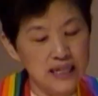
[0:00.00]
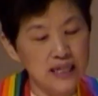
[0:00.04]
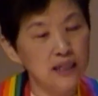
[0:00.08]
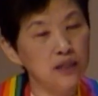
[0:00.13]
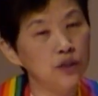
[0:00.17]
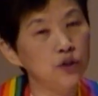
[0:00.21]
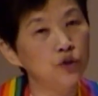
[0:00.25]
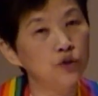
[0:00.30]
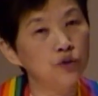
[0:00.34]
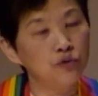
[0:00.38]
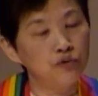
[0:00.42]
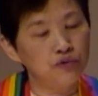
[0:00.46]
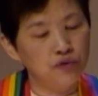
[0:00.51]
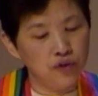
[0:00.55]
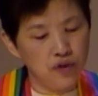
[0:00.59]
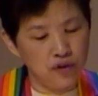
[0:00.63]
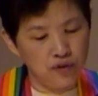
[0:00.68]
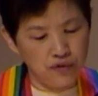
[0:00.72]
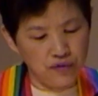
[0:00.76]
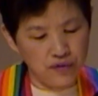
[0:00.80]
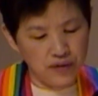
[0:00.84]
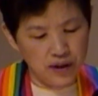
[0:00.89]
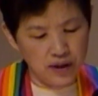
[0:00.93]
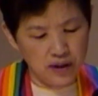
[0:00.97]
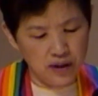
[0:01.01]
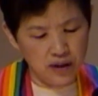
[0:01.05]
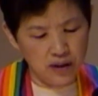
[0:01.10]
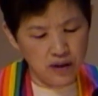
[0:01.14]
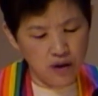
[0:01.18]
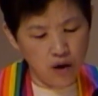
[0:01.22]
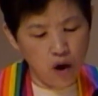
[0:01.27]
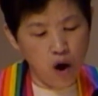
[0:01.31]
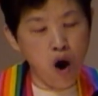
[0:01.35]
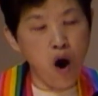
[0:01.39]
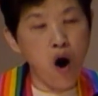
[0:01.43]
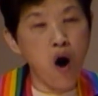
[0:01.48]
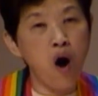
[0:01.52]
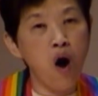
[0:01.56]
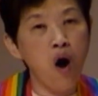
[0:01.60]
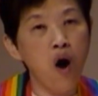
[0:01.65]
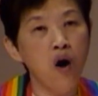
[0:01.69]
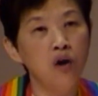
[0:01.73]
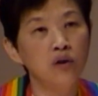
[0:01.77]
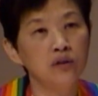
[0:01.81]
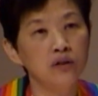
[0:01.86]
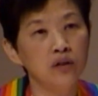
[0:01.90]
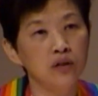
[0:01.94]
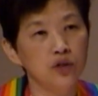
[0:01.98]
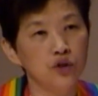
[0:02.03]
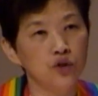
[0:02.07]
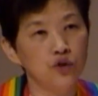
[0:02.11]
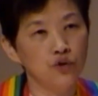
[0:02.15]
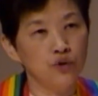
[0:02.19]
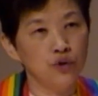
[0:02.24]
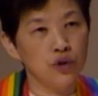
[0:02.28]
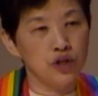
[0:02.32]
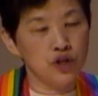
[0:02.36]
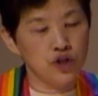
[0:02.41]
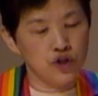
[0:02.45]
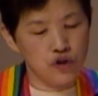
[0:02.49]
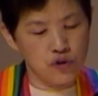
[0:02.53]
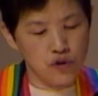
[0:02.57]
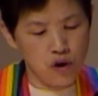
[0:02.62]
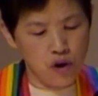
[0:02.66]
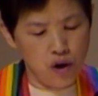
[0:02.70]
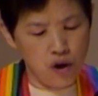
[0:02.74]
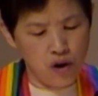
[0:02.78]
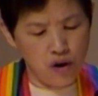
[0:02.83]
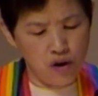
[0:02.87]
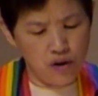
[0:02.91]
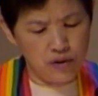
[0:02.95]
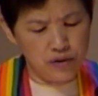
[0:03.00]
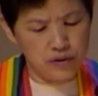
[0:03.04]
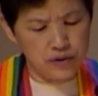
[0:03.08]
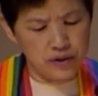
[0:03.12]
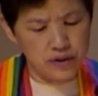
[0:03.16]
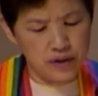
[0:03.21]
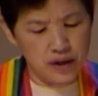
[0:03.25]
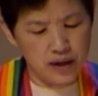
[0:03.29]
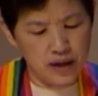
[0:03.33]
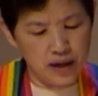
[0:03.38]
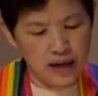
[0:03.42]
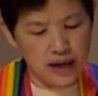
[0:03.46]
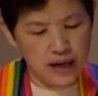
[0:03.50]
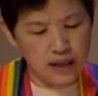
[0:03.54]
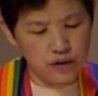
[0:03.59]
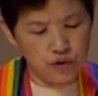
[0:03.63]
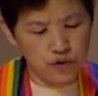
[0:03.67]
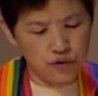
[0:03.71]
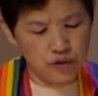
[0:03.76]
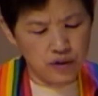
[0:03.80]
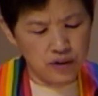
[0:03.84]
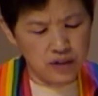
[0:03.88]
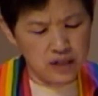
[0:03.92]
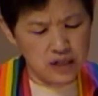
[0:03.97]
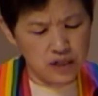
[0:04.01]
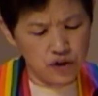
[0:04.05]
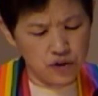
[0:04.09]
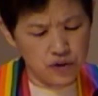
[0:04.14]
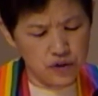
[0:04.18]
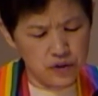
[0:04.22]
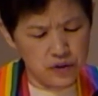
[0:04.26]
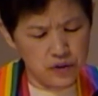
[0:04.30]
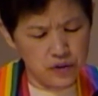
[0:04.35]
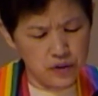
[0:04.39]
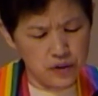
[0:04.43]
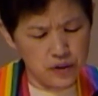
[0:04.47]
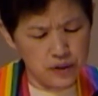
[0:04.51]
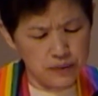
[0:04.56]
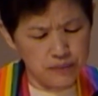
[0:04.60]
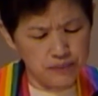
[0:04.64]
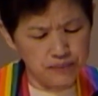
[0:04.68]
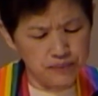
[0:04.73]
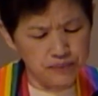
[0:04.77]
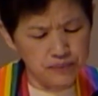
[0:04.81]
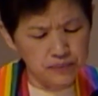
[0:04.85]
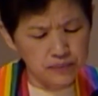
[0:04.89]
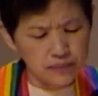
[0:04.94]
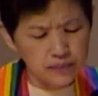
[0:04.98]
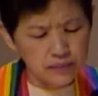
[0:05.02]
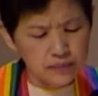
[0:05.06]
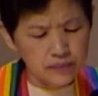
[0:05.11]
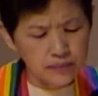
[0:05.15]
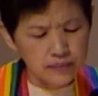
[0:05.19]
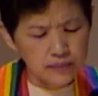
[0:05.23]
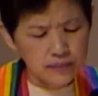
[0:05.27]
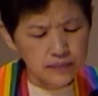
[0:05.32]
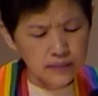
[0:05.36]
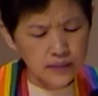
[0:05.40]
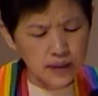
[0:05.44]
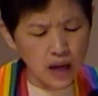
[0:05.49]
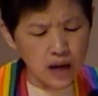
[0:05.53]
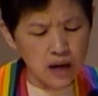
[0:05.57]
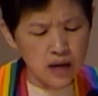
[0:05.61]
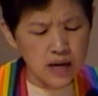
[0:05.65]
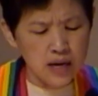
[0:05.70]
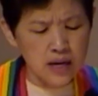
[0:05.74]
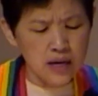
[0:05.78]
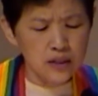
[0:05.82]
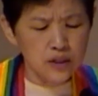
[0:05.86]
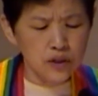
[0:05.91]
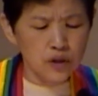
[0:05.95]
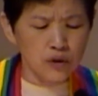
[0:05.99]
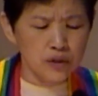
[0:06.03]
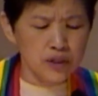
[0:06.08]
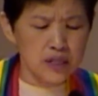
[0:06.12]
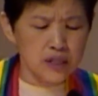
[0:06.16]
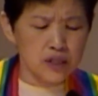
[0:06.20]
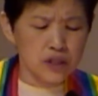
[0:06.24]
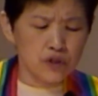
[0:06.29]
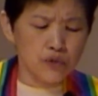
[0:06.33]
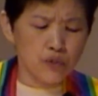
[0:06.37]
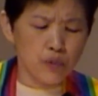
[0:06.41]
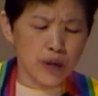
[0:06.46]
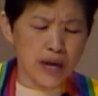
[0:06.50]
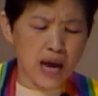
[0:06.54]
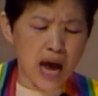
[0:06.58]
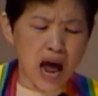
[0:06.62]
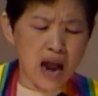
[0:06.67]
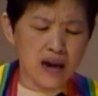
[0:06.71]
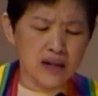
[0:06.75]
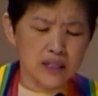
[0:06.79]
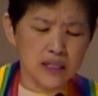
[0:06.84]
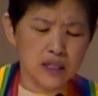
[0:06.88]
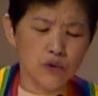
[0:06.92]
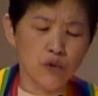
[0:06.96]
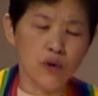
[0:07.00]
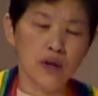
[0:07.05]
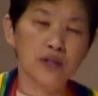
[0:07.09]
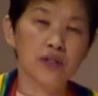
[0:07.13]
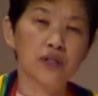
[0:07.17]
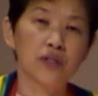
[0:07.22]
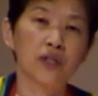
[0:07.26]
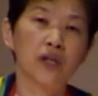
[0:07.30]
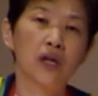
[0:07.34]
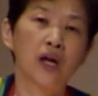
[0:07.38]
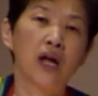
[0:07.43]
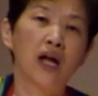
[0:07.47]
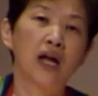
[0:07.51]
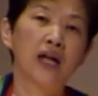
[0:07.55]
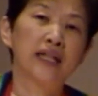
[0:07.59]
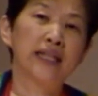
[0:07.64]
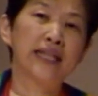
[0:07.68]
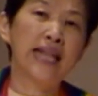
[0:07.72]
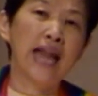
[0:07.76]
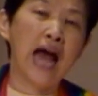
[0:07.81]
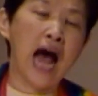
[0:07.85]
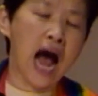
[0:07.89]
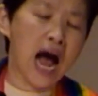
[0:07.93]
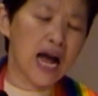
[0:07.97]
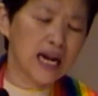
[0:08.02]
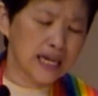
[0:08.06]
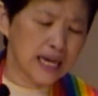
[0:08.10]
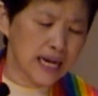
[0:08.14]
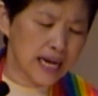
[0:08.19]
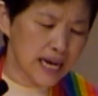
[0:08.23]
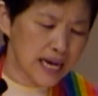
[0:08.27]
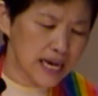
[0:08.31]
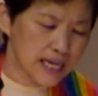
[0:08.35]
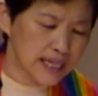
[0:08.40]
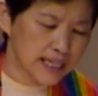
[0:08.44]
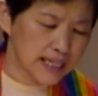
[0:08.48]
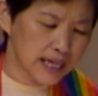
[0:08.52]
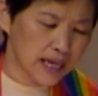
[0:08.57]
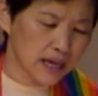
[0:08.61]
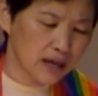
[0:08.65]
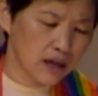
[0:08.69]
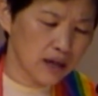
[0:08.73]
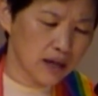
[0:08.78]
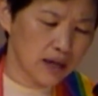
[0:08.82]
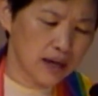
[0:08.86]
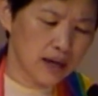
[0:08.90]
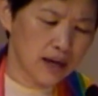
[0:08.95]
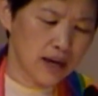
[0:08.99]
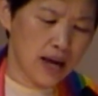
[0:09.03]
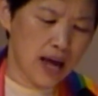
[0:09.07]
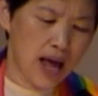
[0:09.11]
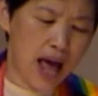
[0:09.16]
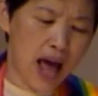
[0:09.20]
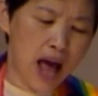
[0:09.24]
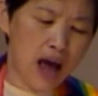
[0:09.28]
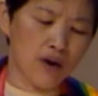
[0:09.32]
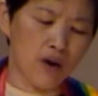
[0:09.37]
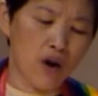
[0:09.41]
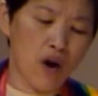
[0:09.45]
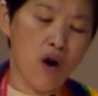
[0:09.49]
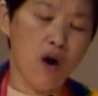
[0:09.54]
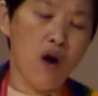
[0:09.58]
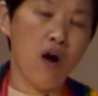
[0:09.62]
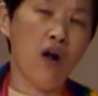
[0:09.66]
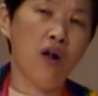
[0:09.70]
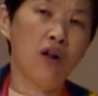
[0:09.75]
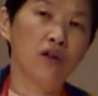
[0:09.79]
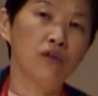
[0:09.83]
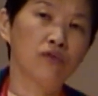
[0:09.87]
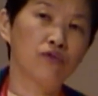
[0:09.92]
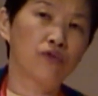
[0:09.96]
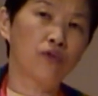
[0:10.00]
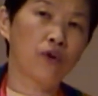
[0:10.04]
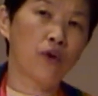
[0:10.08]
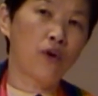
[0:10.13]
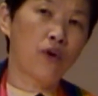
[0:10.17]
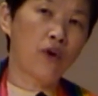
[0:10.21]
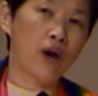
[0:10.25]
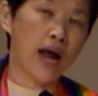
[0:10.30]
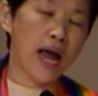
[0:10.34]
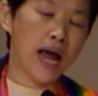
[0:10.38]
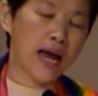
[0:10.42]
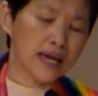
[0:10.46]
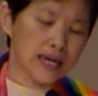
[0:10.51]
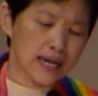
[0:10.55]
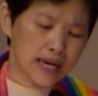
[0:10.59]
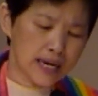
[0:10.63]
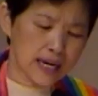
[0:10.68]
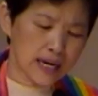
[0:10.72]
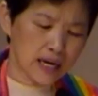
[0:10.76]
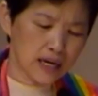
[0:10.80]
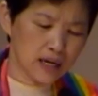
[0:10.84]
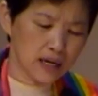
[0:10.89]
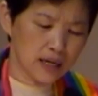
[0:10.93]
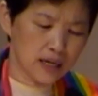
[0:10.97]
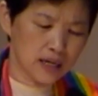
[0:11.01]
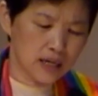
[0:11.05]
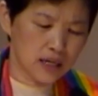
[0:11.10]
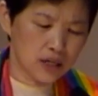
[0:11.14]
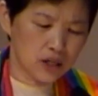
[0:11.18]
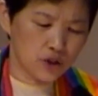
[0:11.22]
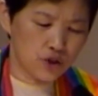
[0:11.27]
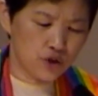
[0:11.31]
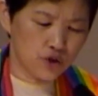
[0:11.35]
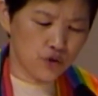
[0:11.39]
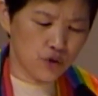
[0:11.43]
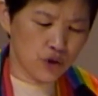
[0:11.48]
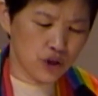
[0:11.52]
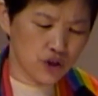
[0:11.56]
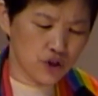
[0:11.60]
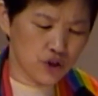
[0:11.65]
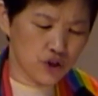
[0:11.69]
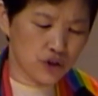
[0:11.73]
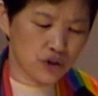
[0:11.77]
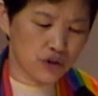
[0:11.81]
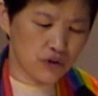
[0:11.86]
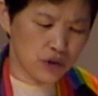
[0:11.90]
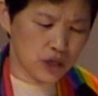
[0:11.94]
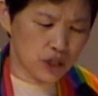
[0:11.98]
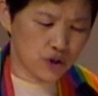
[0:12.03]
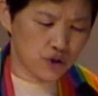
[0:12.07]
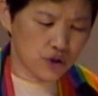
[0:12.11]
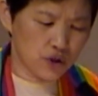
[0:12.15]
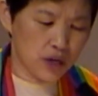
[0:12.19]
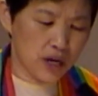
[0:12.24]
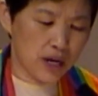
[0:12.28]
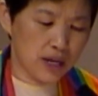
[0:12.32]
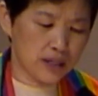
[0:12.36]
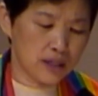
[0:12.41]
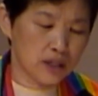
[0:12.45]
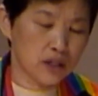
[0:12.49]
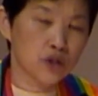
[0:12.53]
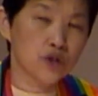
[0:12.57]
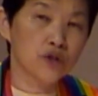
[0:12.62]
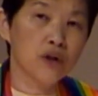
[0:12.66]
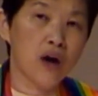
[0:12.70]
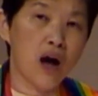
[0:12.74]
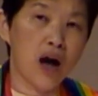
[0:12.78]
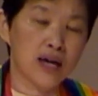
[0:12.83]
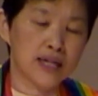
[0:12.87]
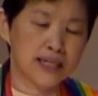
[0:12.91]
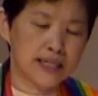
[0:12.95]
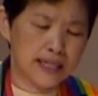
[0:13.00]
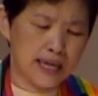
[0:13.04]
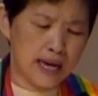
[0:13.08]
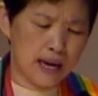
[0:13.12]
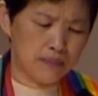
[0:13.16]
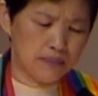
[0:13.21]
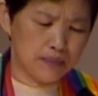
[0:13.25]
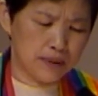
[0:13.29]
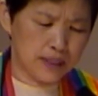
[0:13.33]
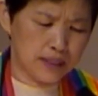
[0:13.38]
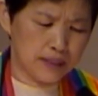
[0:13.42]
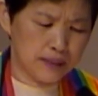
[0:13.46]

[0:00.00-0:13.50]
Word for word: to fulfill all the Jewish laws and traditions. So this reality was not easy at all for any Jewish Christians to accept.